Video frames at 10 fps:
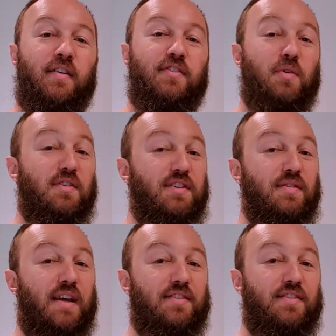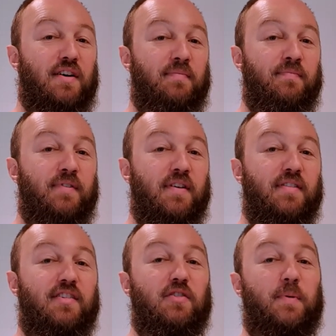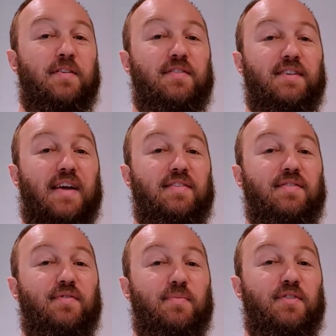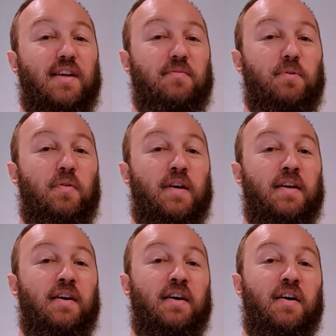So until next time, this has been Stas from Stas Brewing